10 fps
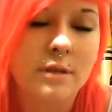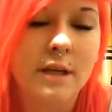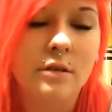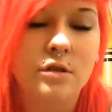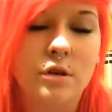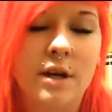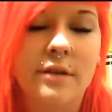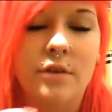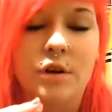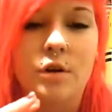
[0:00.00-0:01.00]
things are
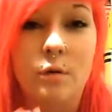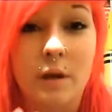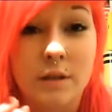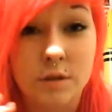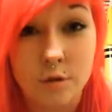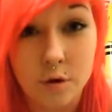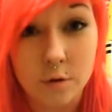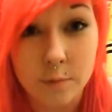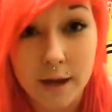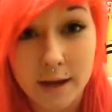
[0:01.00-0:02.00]
never going to go
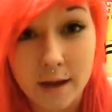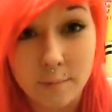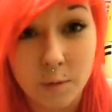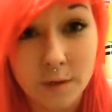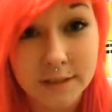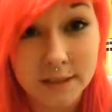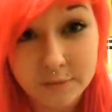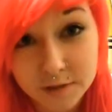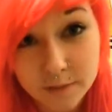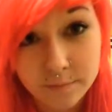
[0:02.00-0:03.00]
away. I'm going to
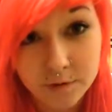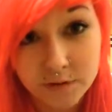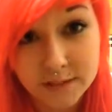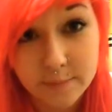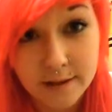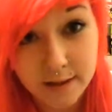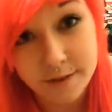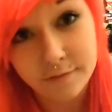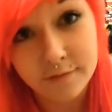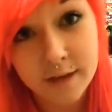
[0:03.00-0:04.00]
live with them for the rest of my
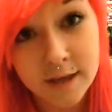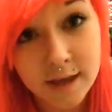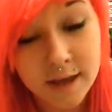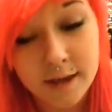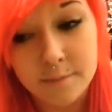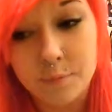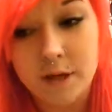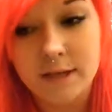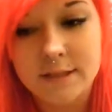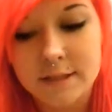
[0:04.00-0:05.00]
life.
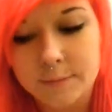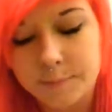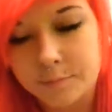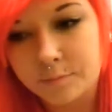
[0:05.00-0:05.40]
But